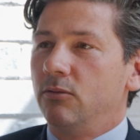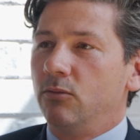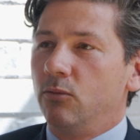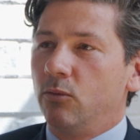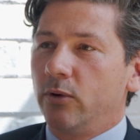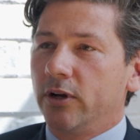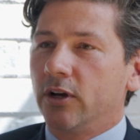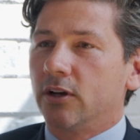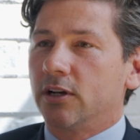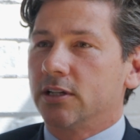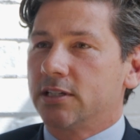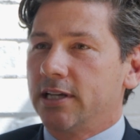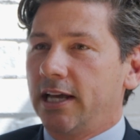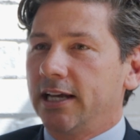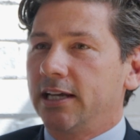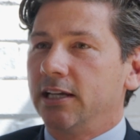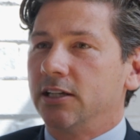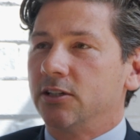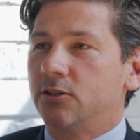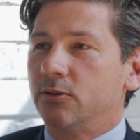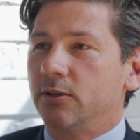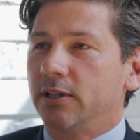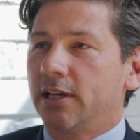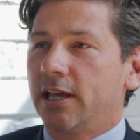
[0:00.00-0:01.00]
we've got to take
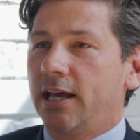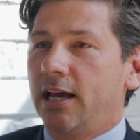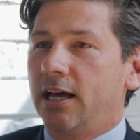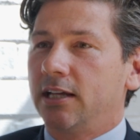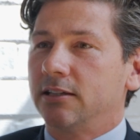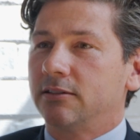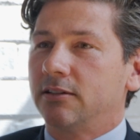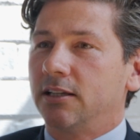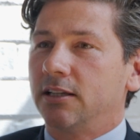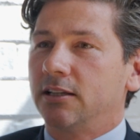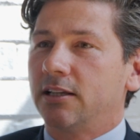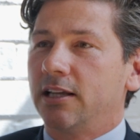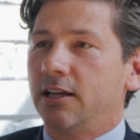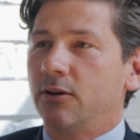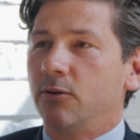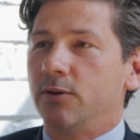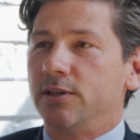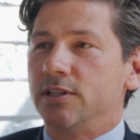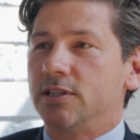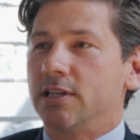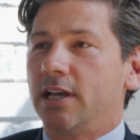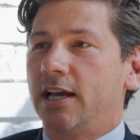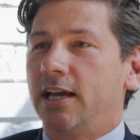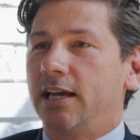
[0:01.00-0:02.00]
into account that there
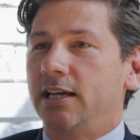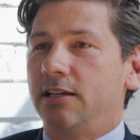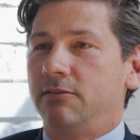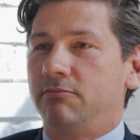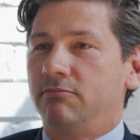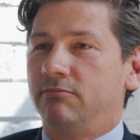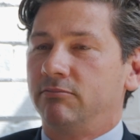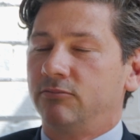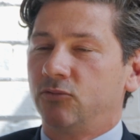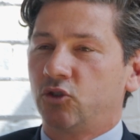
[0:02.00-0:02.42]
is a